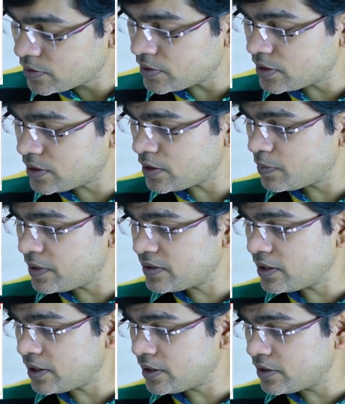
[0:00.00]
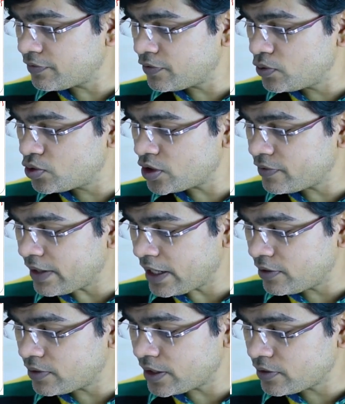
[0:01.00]
So this is basically the future
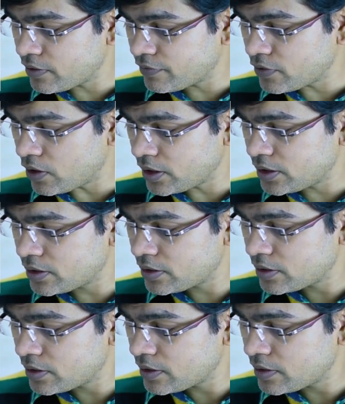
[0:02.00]
value that you have got